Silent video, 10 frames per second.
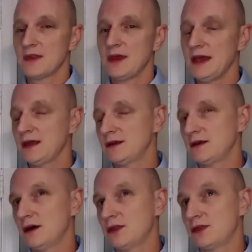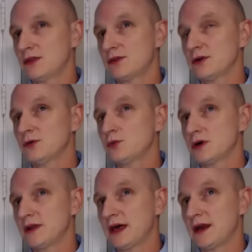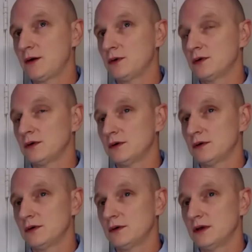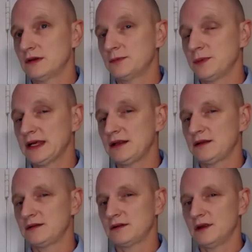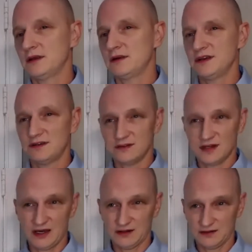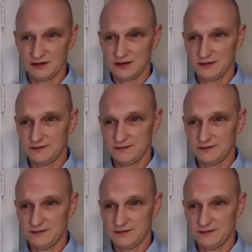And a third word that I will explain is disgust.